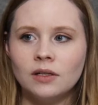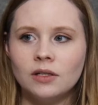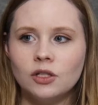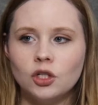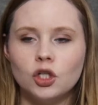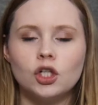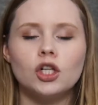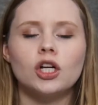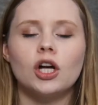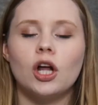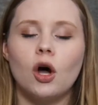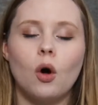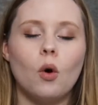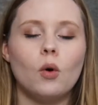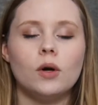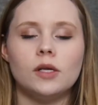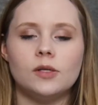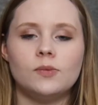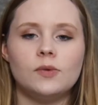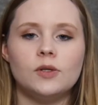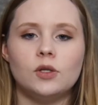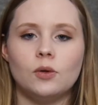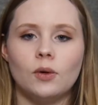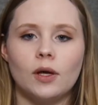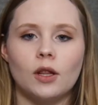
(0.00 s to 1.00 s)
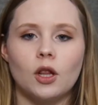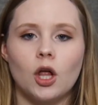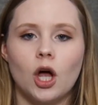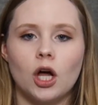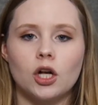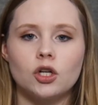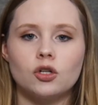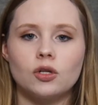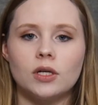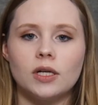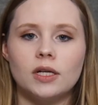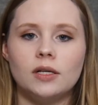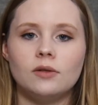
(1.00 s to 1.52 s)
You're gonna always be doing
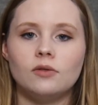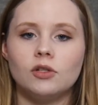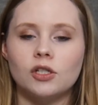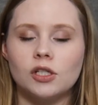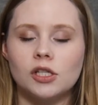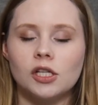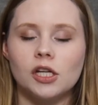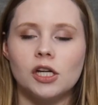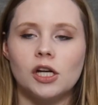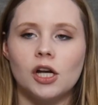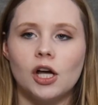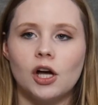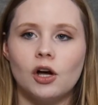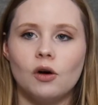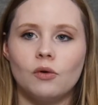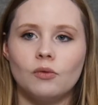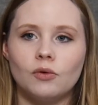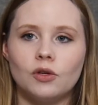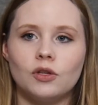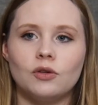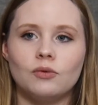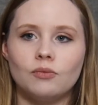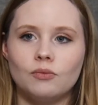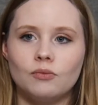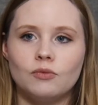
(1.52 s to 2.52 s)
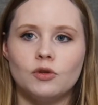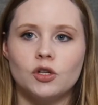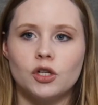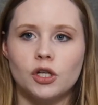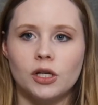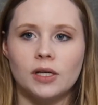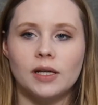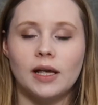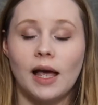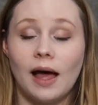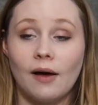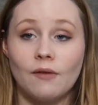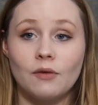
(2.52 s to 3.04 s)
laundry, just so you know. You
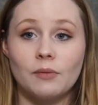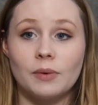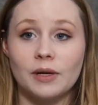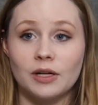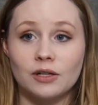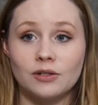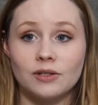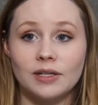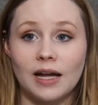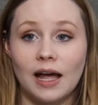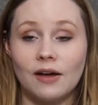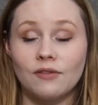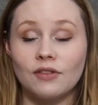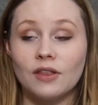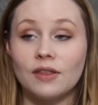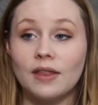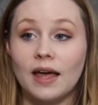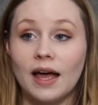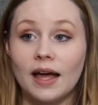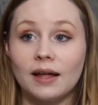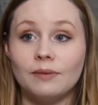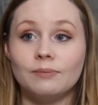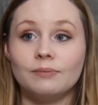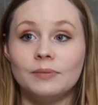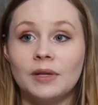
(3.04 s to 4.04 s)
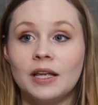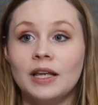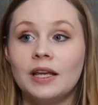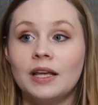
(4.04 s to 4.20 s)
should have a bigger staff than that.